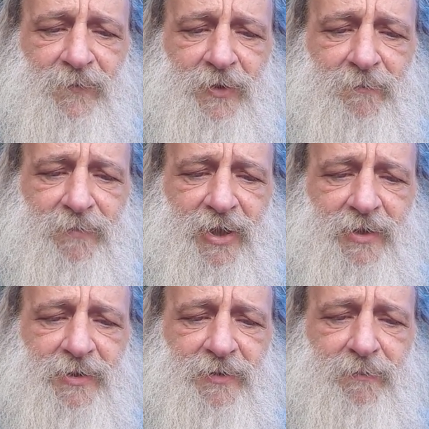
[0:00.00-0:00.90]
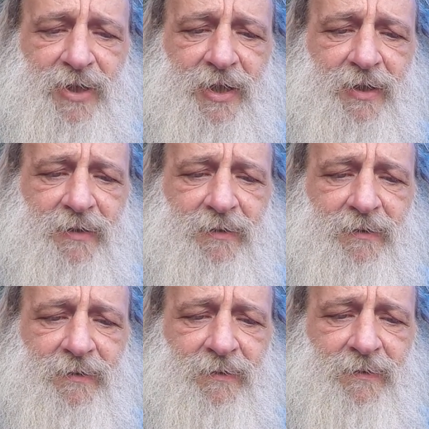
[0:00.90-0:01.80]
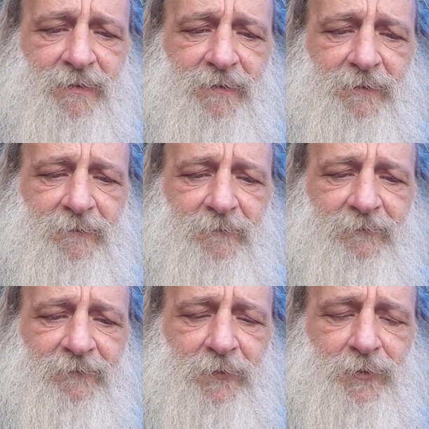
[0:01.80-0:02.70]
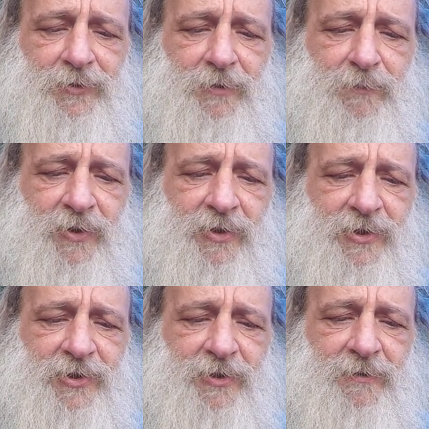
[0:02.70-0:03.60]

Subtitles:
come back to the back. Fold your piece.